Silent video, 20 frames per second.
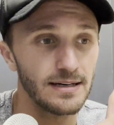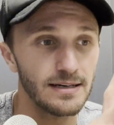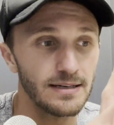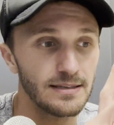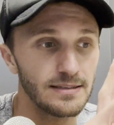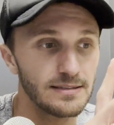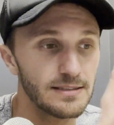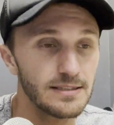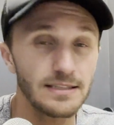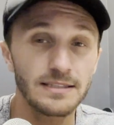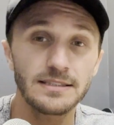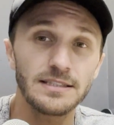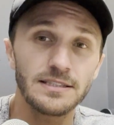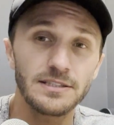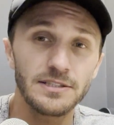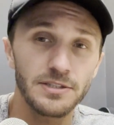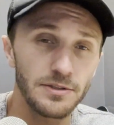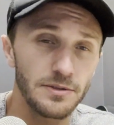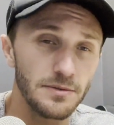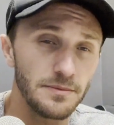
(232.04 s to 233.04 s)

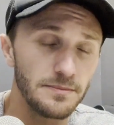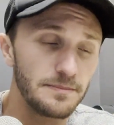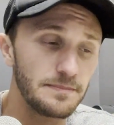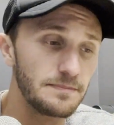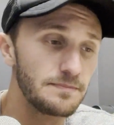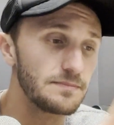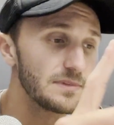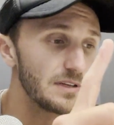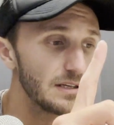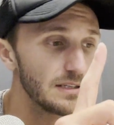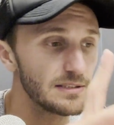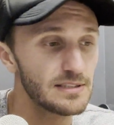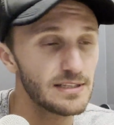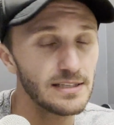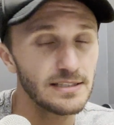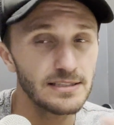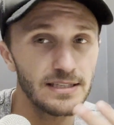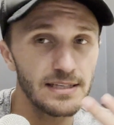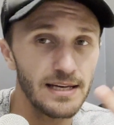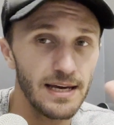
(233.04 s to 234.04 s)
62, a
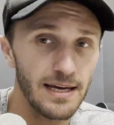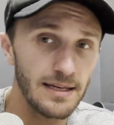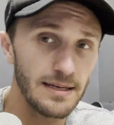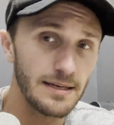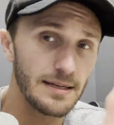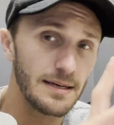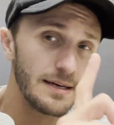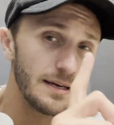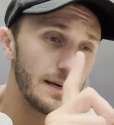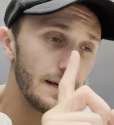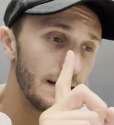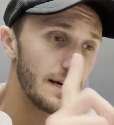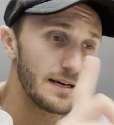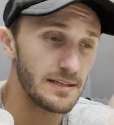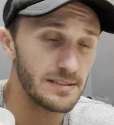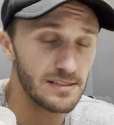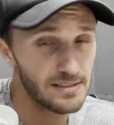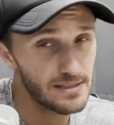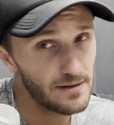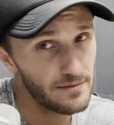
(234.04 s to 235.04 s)
68, a
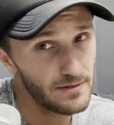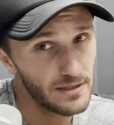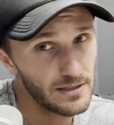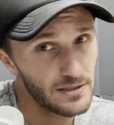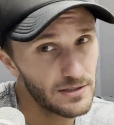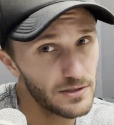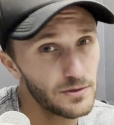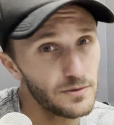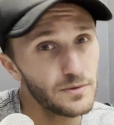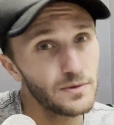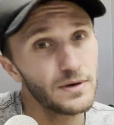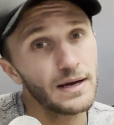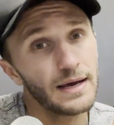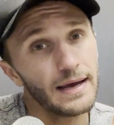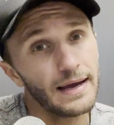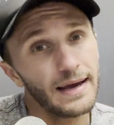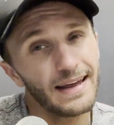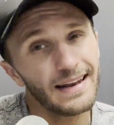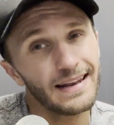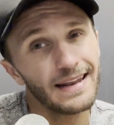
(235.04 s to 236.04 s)
72,
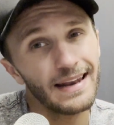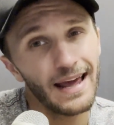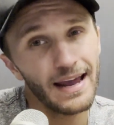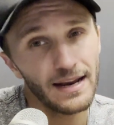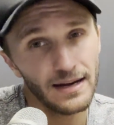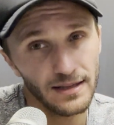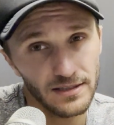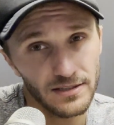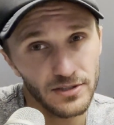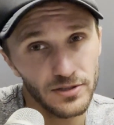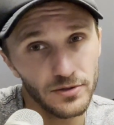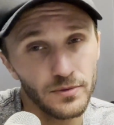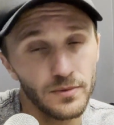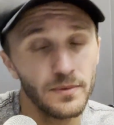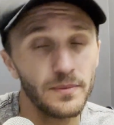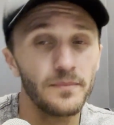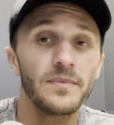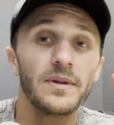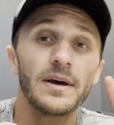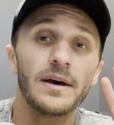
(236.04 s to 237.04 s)
and an 82.
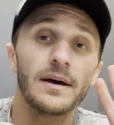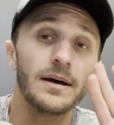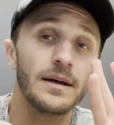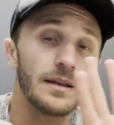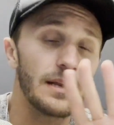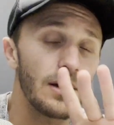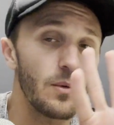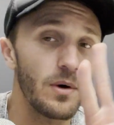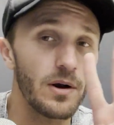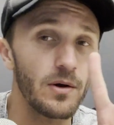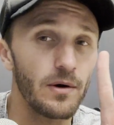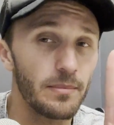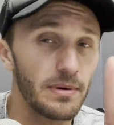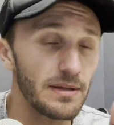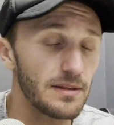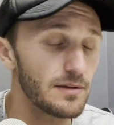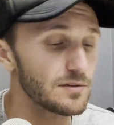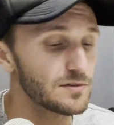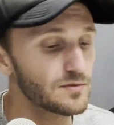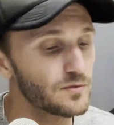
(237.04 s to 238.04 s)
Now, why do I pick
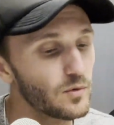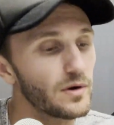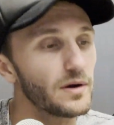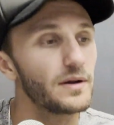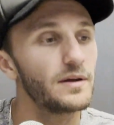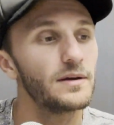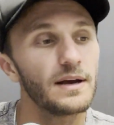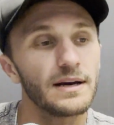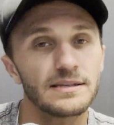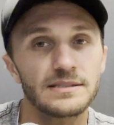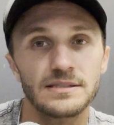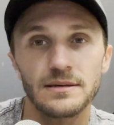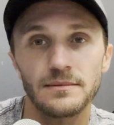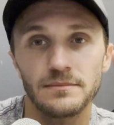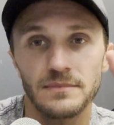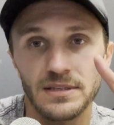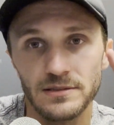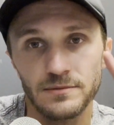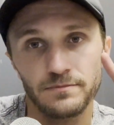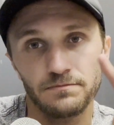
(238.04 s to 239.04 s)
those for? You got something
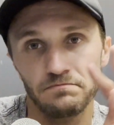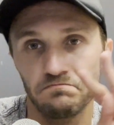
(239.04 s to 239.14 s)
that's,